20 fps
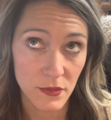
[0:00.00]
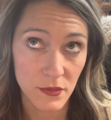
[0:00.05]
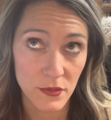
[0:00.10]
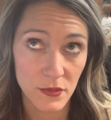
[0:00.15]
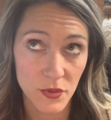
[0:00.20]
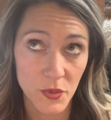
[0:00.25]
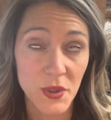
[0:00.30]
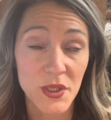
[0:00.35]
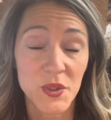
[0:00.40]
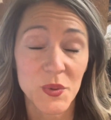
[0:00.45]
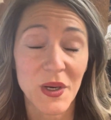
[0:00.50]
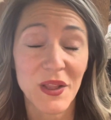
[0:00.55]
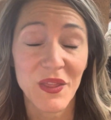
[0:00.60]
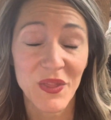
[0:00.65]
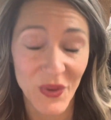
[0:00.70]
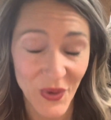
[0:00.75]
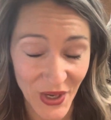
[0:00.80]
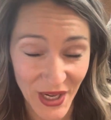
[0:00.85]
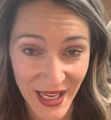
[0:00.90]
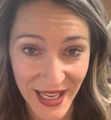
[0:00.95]

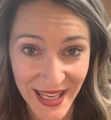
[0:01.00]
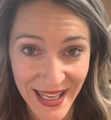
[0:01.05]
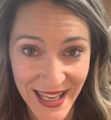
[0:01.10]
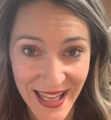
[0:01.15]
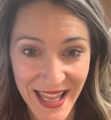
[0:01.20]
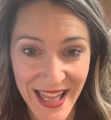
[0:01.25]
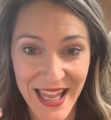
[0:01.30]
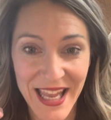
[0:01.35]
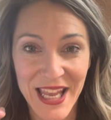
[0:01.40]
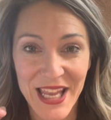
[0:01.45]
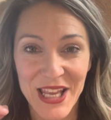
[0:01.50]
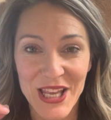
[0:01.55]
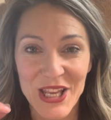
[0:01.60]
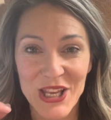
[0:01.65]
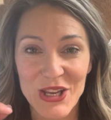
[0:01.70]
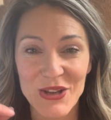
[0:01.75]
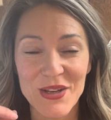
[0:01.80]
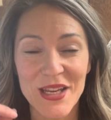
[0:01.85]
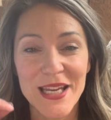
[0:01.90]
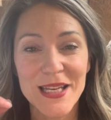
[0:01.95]
2023,
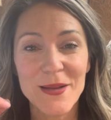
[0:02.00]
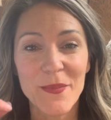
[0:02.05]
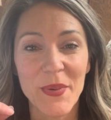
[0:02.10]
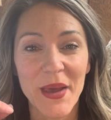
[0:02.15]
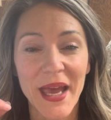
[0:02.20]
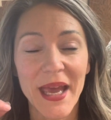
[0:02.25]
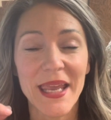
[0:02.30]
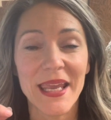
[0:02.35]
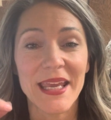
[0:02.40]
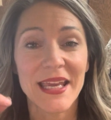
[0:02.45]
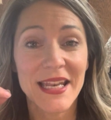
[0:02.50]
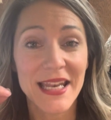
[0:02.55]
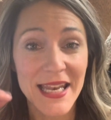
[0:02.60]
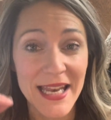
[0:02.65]
you need to pay in